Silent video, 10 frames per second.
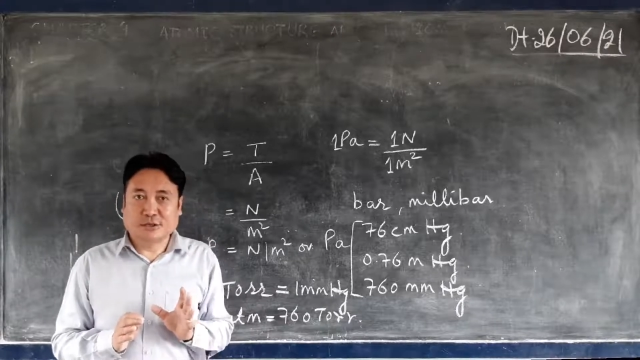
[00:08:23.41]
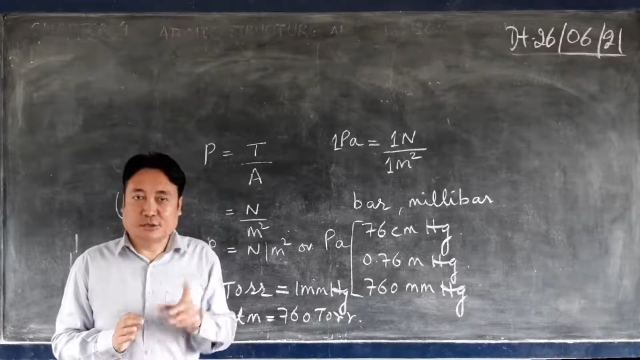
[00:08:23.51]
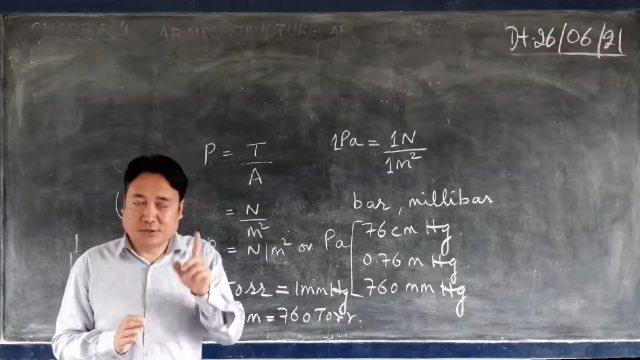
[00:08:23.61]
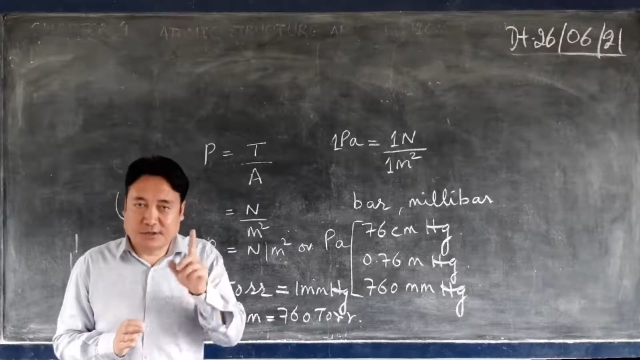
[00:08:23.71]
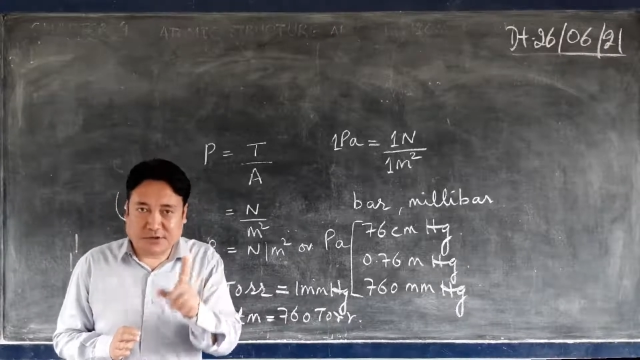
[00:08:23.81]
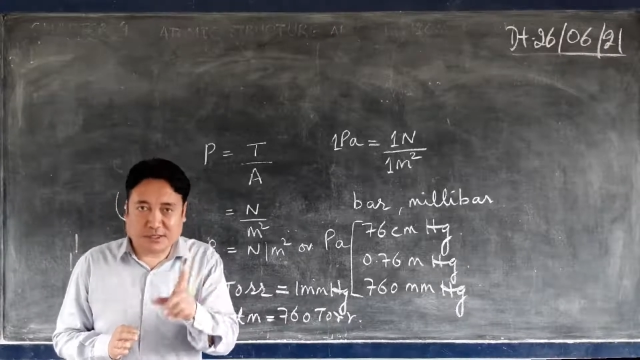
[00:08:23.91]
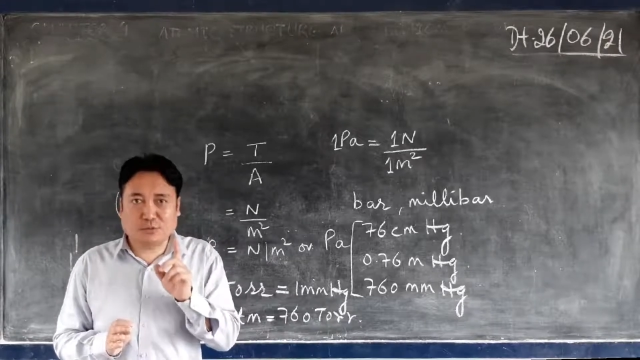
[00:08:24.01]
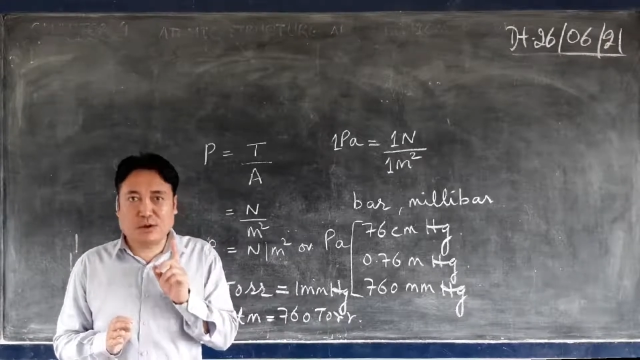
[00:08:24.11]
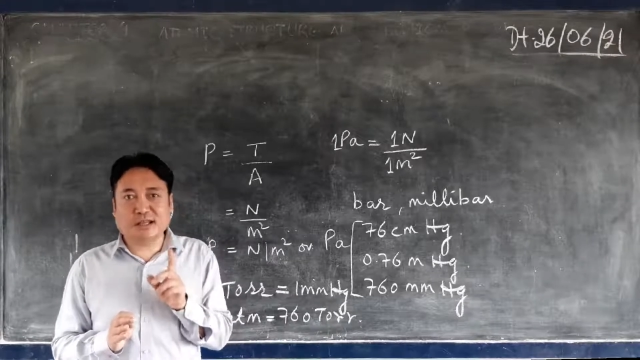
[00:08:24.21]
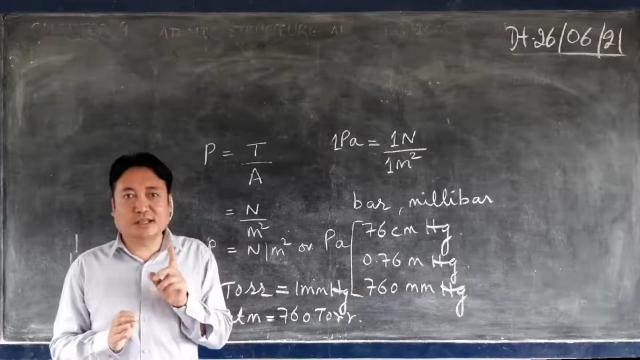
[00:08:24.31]
So the
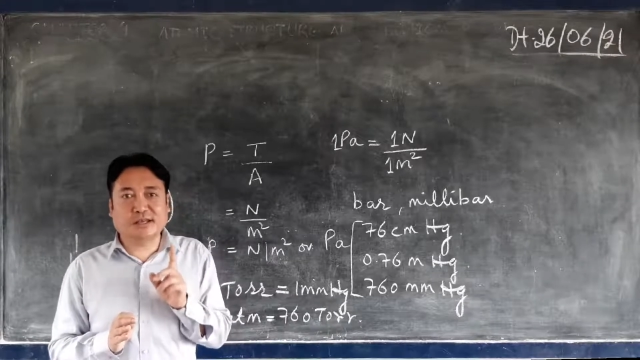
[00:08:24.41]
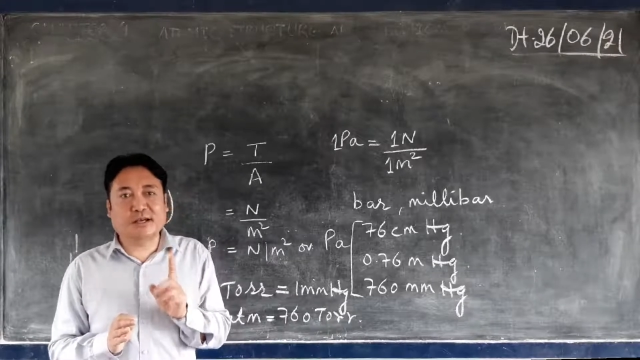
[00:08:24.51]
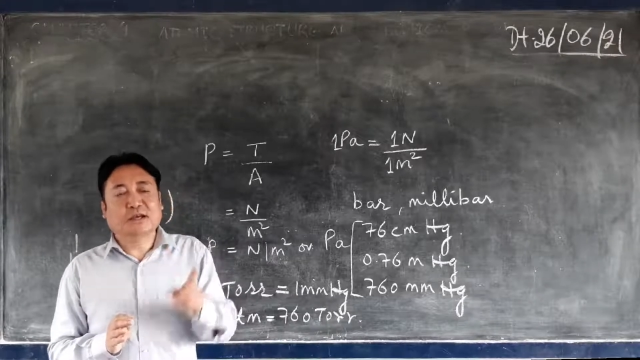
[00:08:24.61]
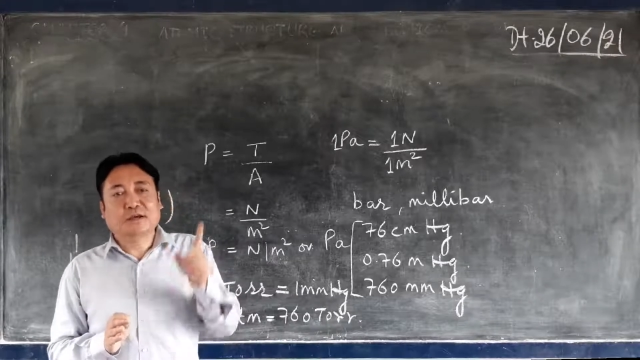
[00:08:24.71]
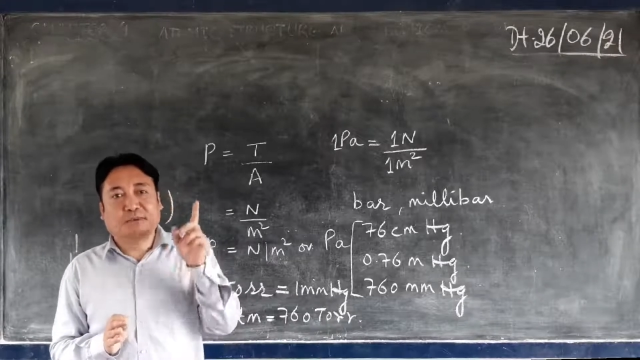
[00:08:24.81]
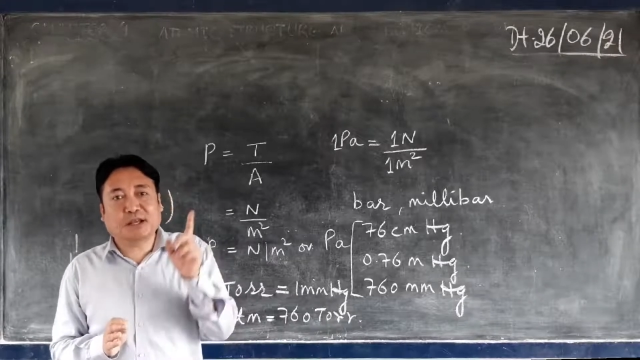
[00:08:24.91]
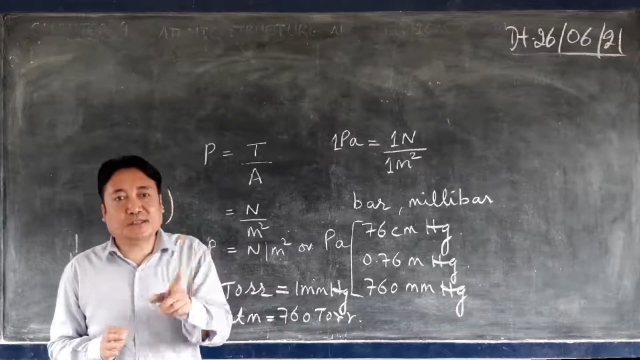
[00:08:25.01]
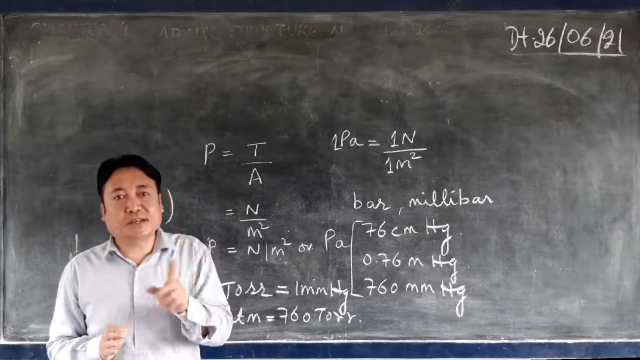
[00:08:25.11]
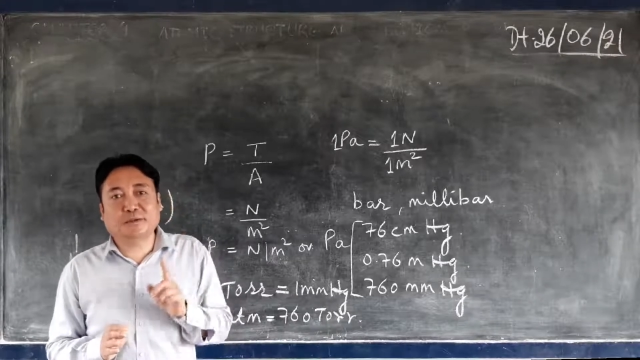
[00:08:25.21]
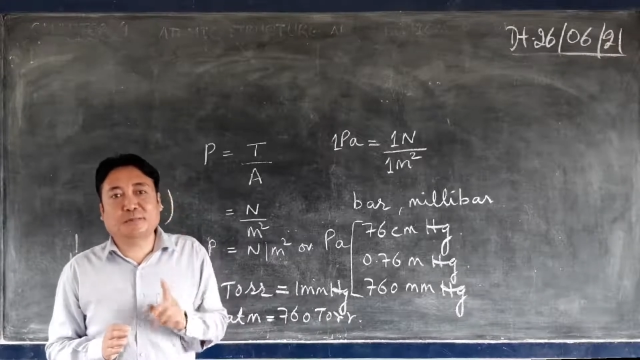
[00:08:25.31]
first one is there,
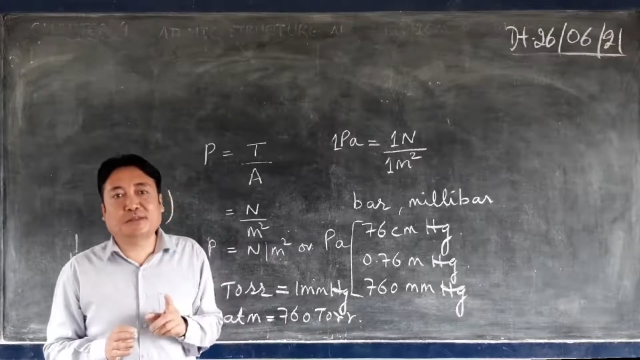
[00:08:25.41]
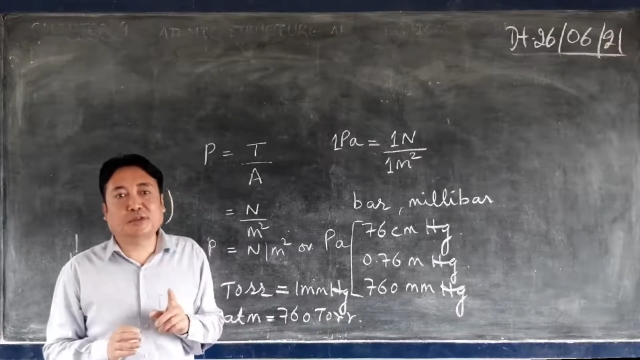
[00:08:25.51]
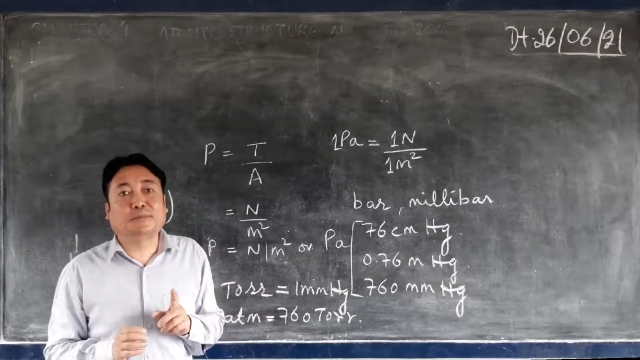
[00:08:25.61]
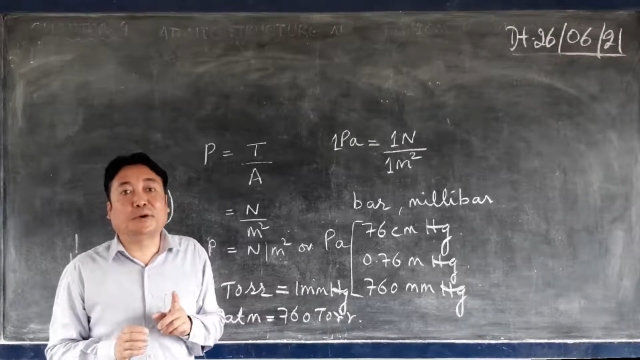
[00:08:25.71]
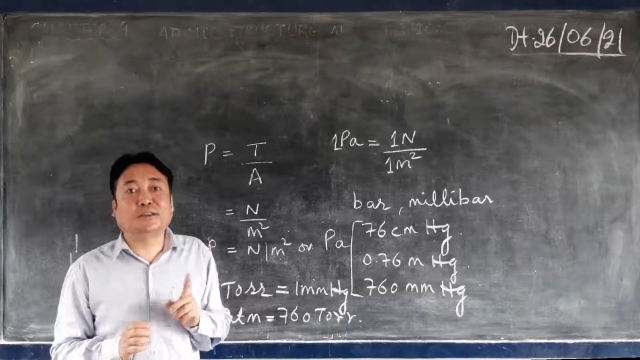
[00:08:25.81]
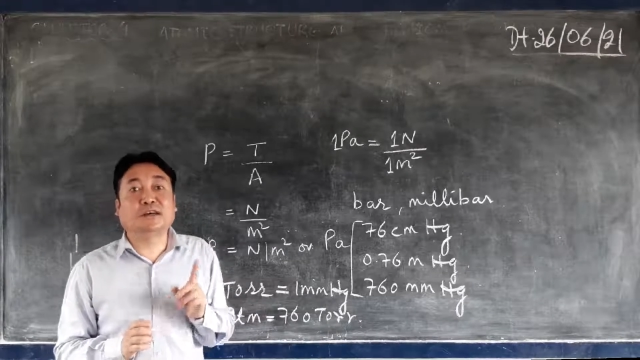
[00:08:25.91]
pressure depends upon